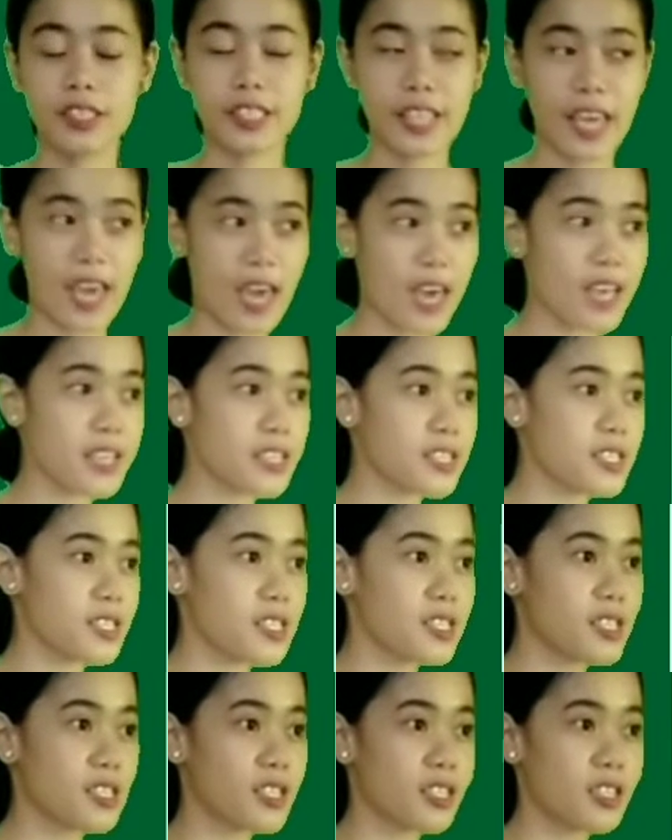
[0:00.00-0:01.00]

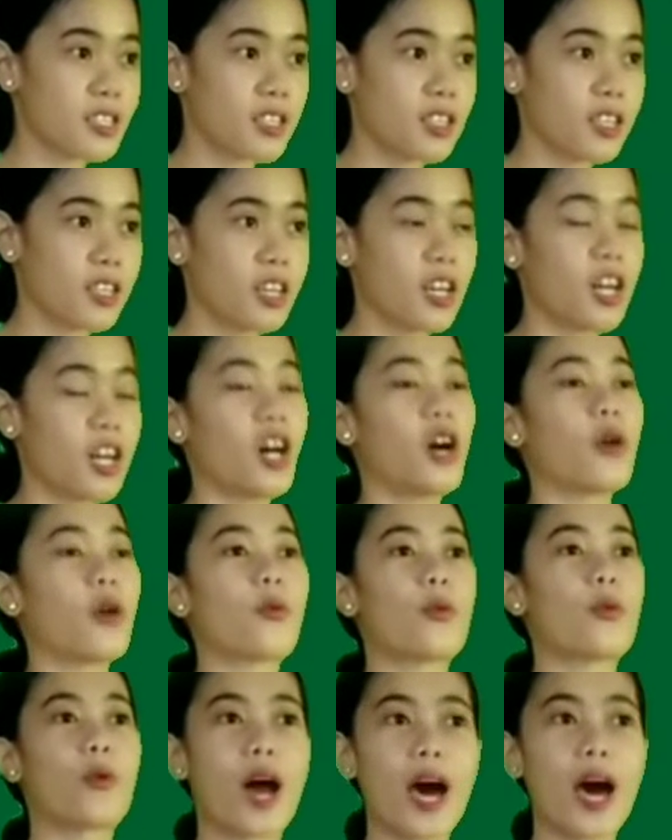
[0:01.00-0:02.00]
Yes?
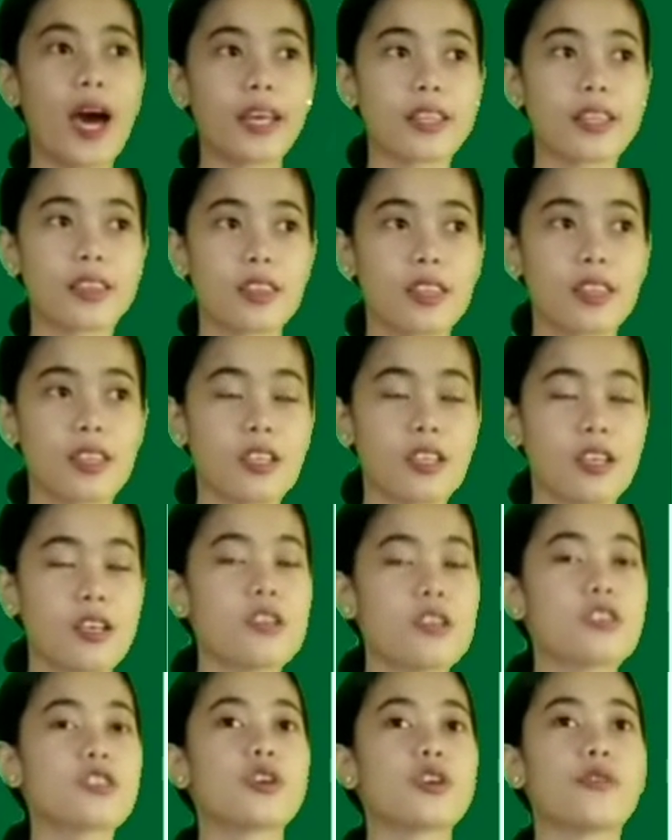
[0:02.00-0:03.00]
Alright.
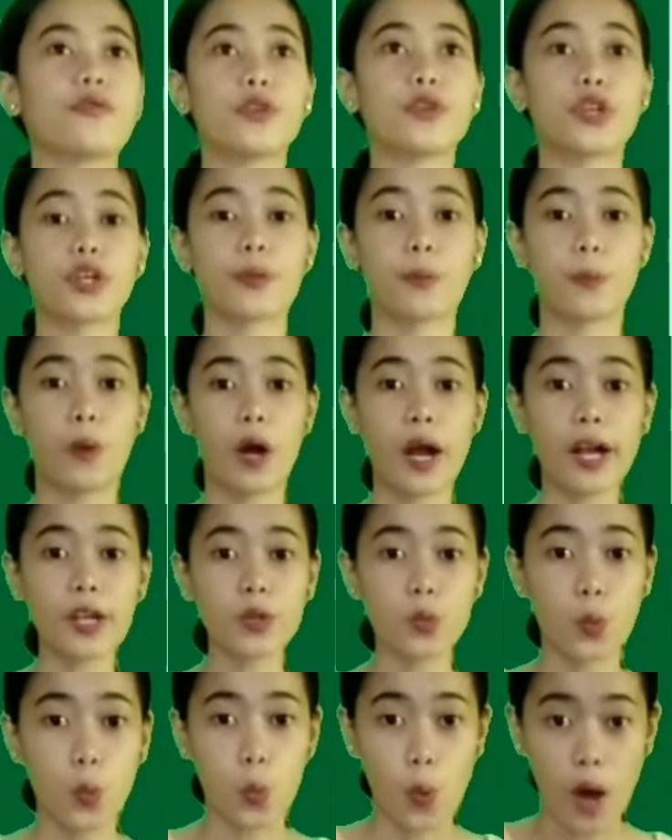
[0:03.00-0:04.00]
So for the
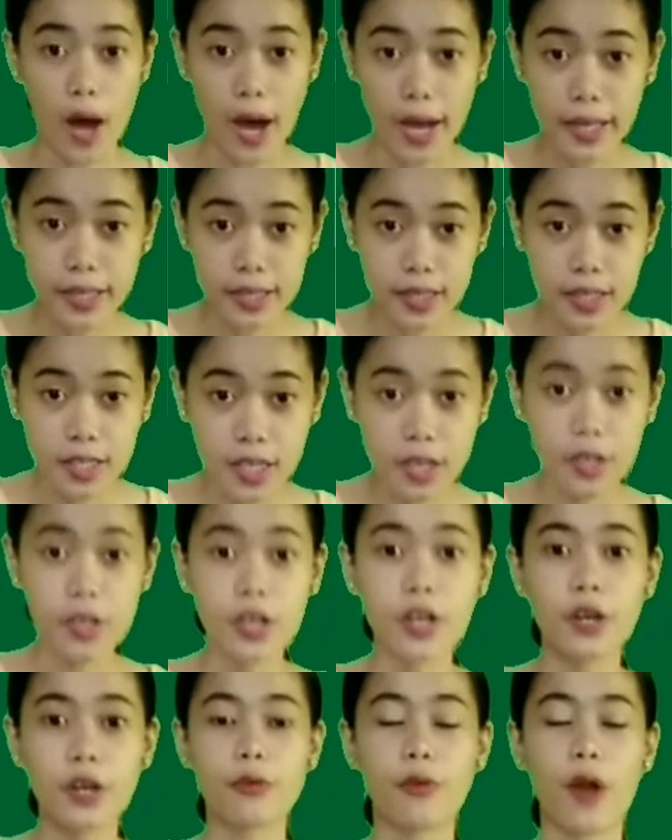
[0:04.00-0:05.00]
part 1,
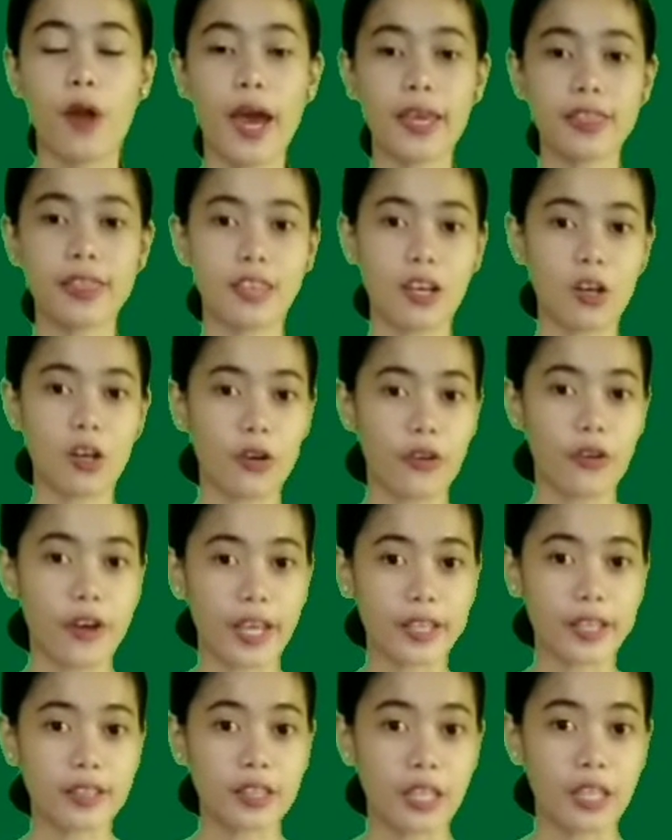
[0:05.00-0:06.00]
write the
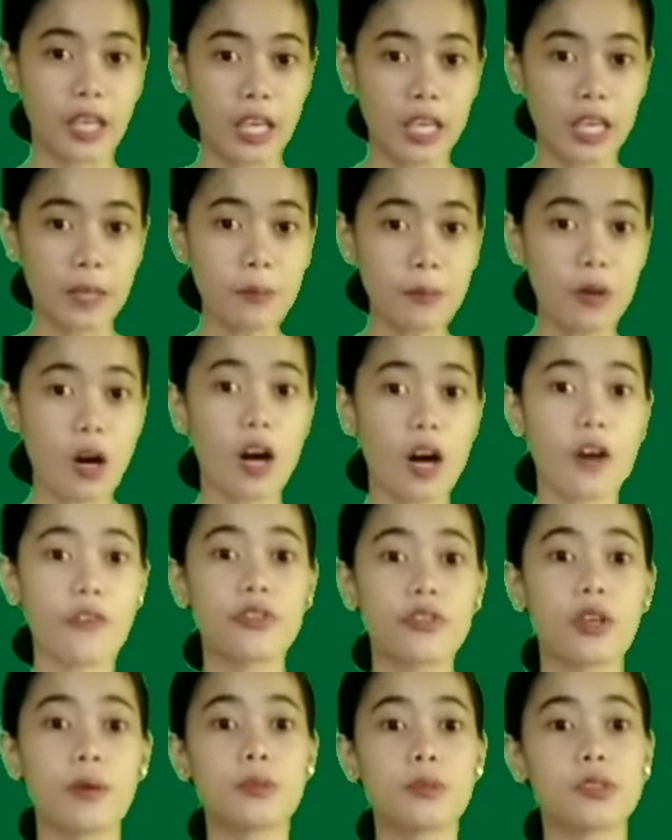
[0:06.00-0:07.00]
correct name
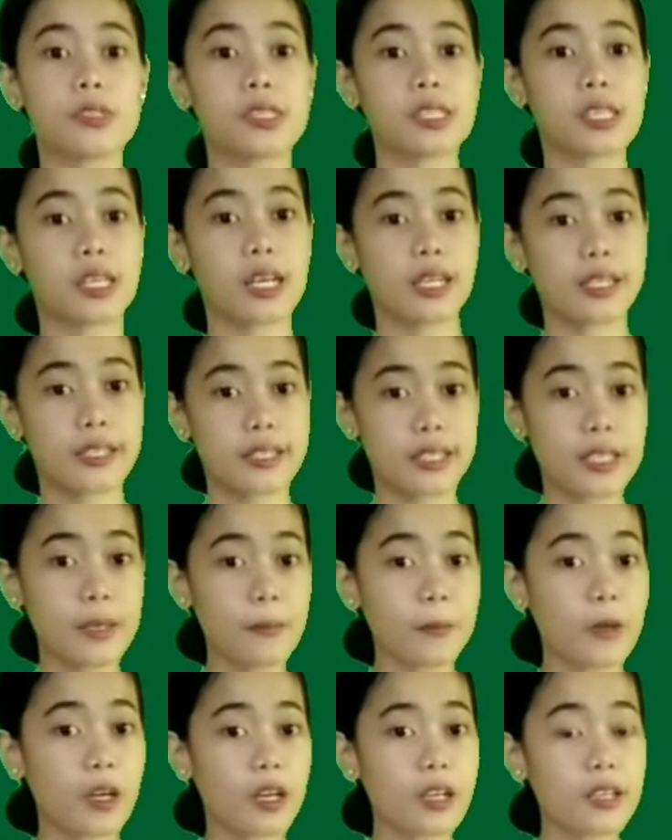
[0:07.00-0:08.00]
of the musical
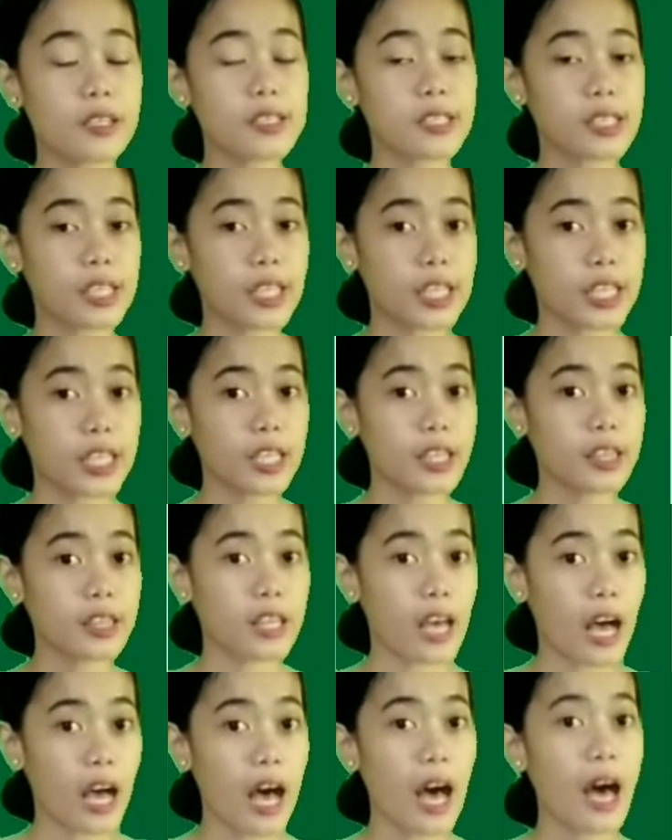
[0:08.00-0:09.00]
symbols
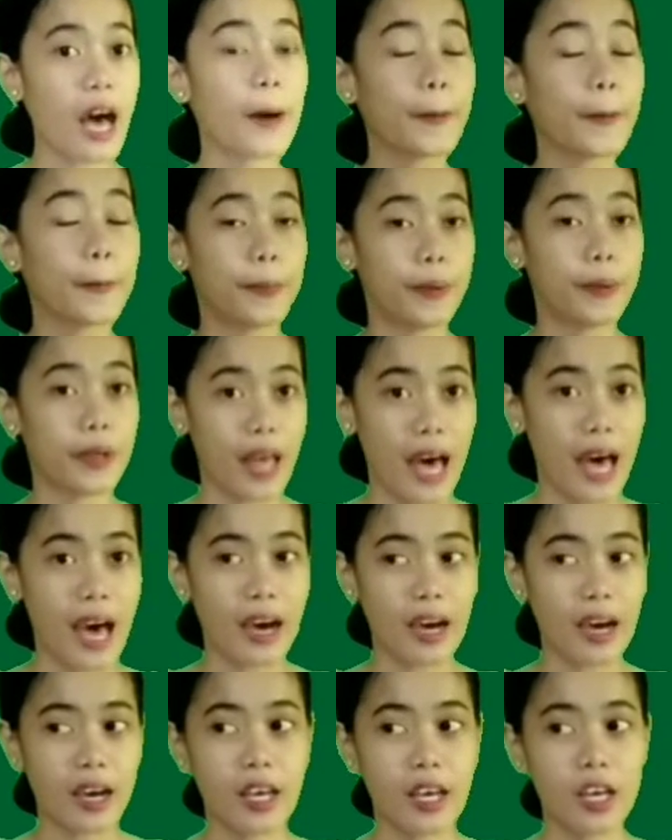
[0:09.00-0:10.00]
in the
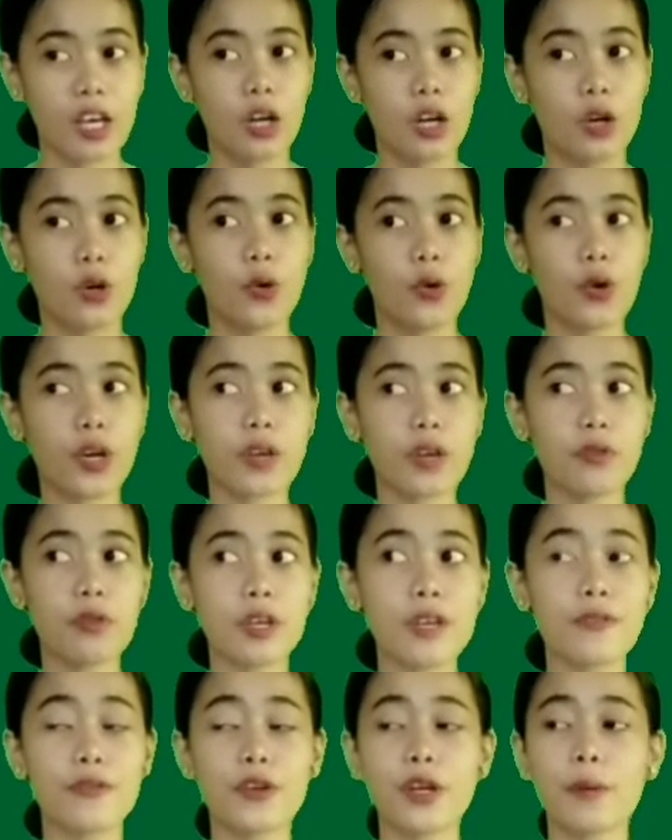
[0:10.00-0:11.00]
blank. Who can
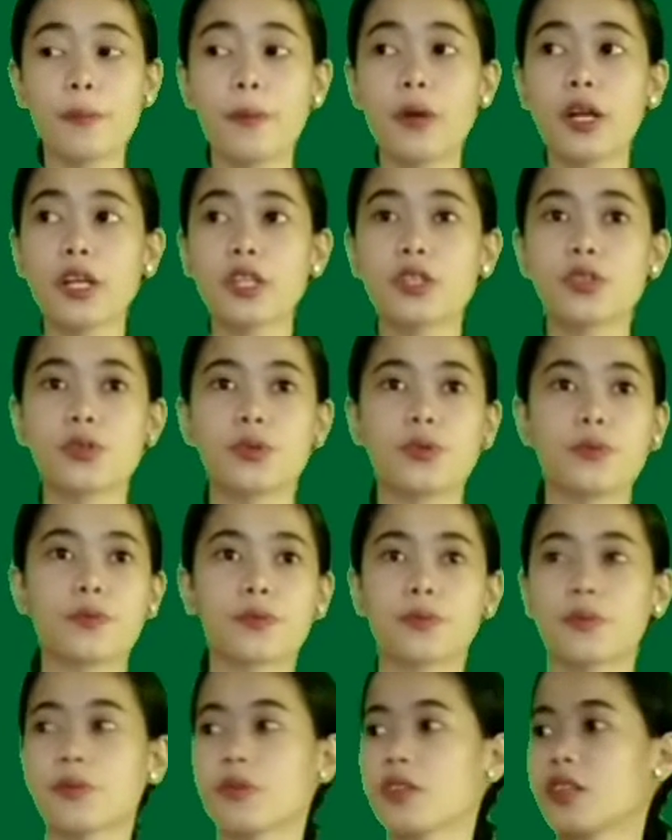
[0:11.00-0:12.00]
read for the part 2?
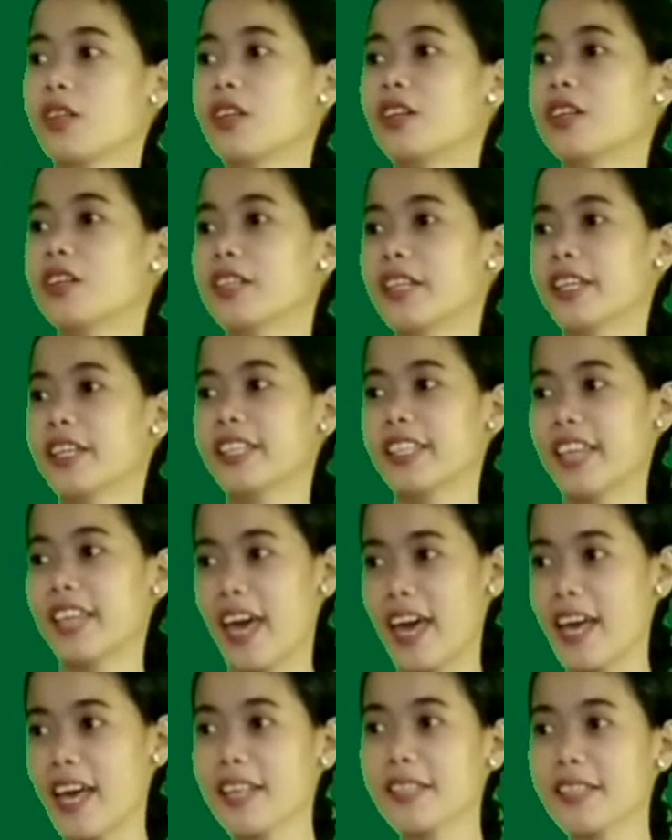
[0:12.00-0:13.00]

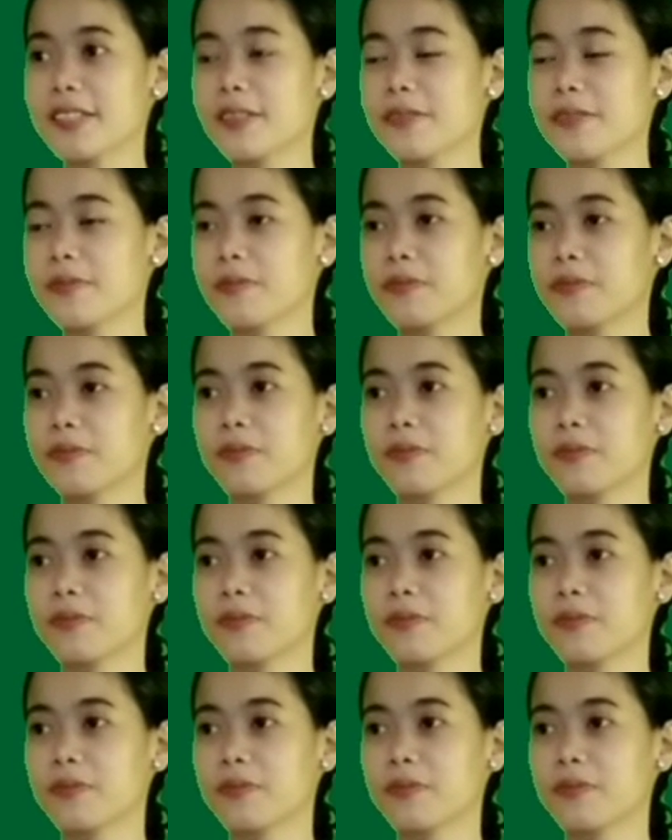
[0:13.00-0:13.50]
Yes?